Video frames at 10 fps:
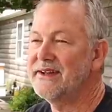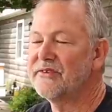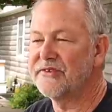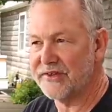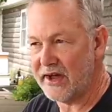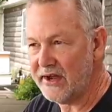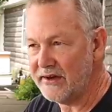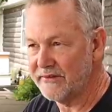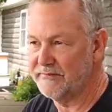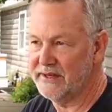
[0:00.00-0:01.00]

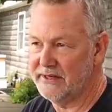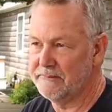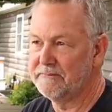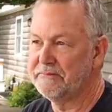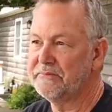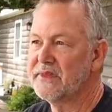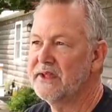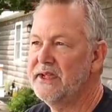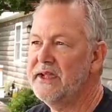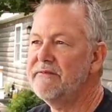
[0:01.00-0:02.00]
inside of me?
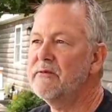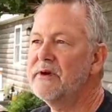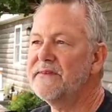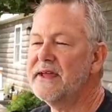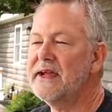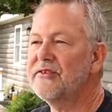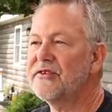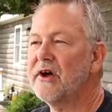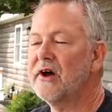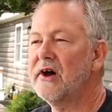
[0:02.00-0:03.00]
Even when
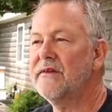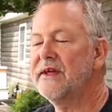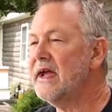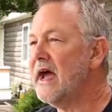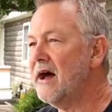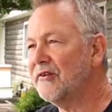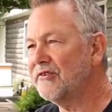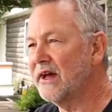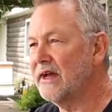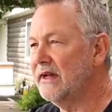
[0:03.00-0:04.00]
things on the
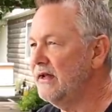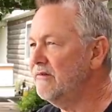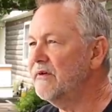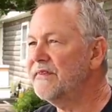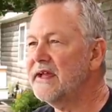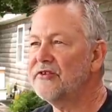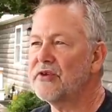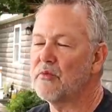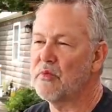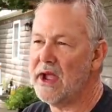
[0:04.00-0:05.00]
outside, even when
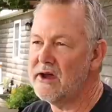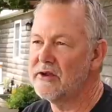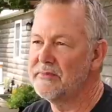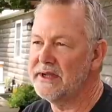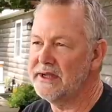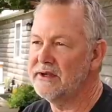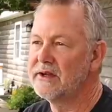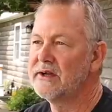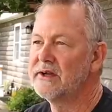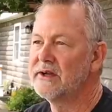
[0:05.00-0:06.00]
things around me
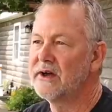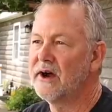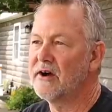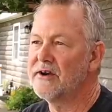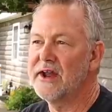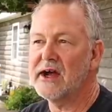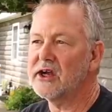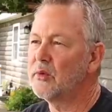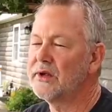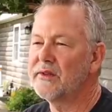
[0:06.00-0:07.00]
are
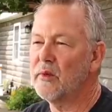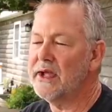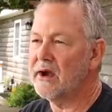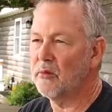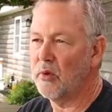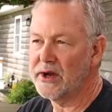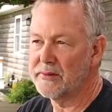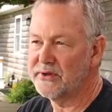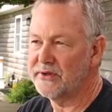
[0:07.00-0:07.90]
not going the way I want them